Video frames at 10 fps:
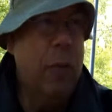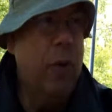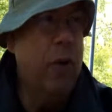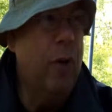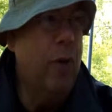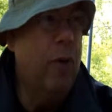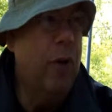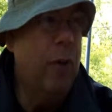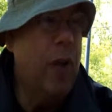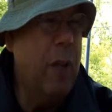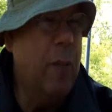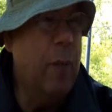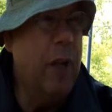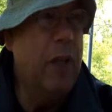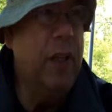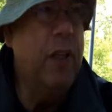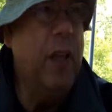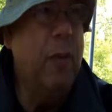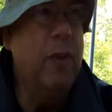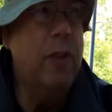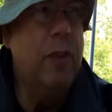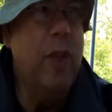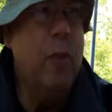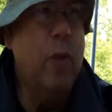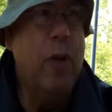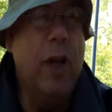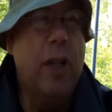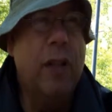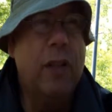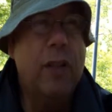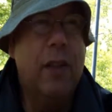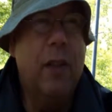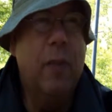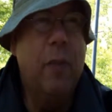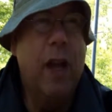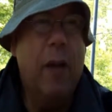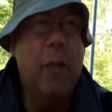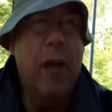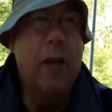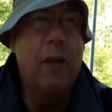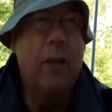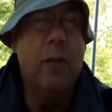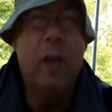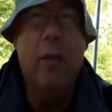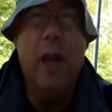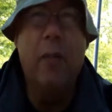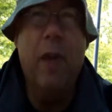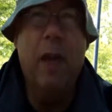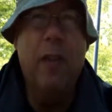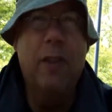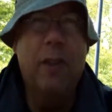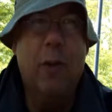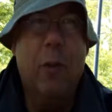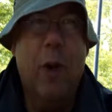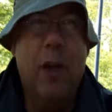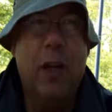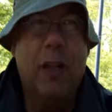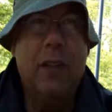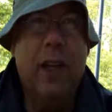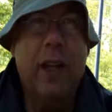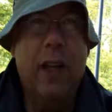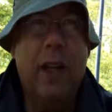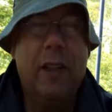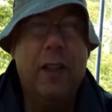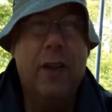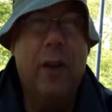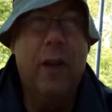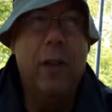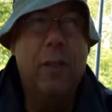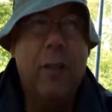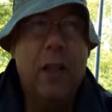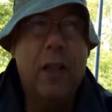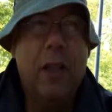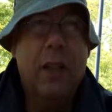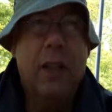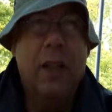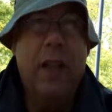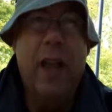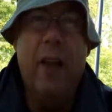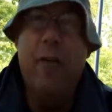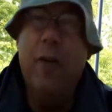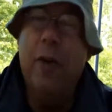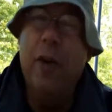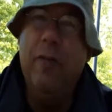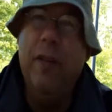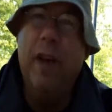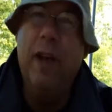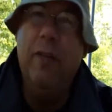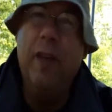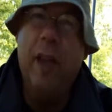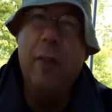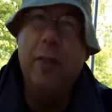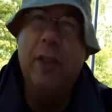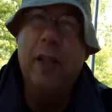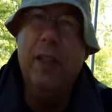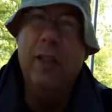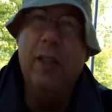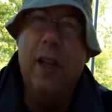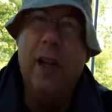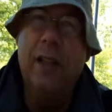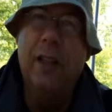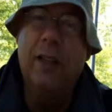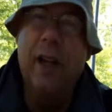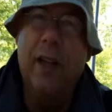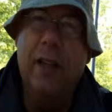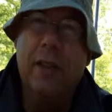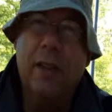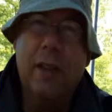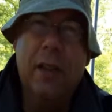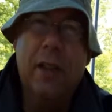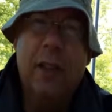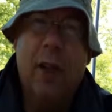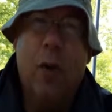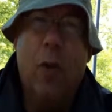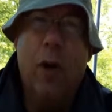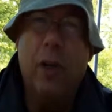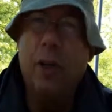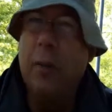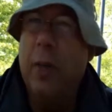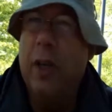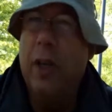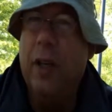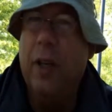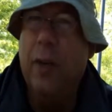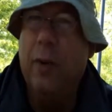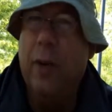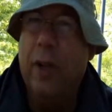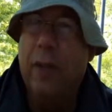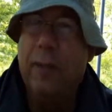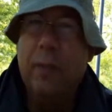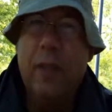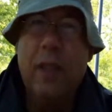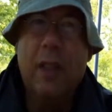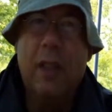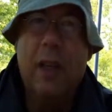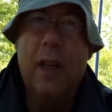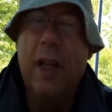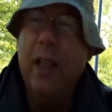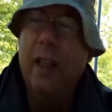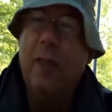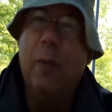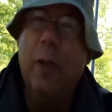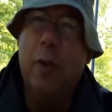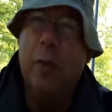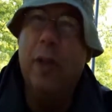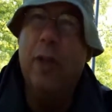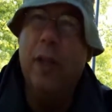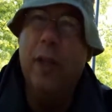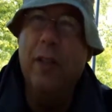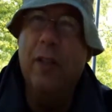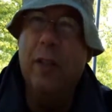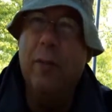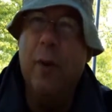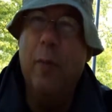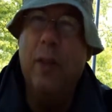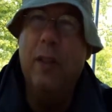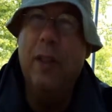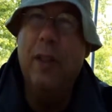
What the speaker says: We put it over a couple picnic tables that they put on this backpack, or not backpack, this is a walk-in site, I guess you'd call it. They have 35 campsites on this island, a water spigot and a toilet. And then some other buildings from it.